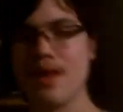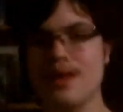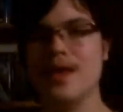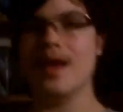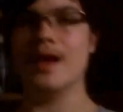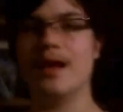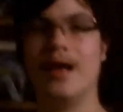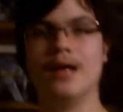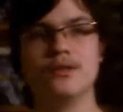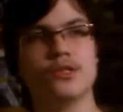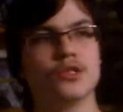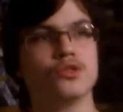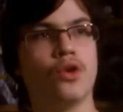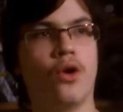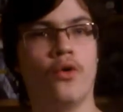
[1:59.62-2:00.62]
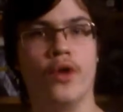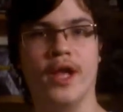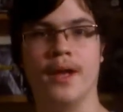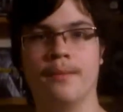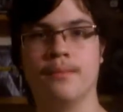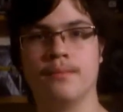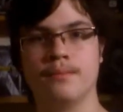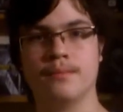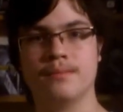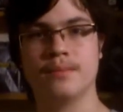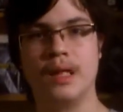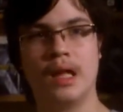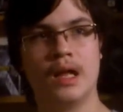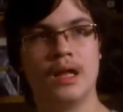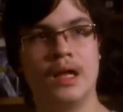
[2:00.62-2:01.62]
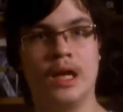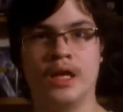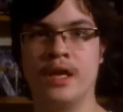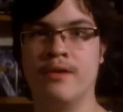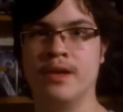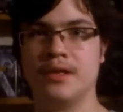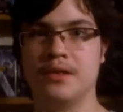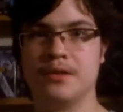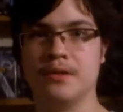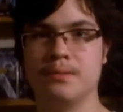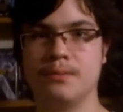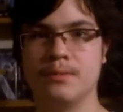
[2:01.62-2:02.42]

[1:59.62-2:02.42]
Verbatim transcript: Yeah, and story, I give it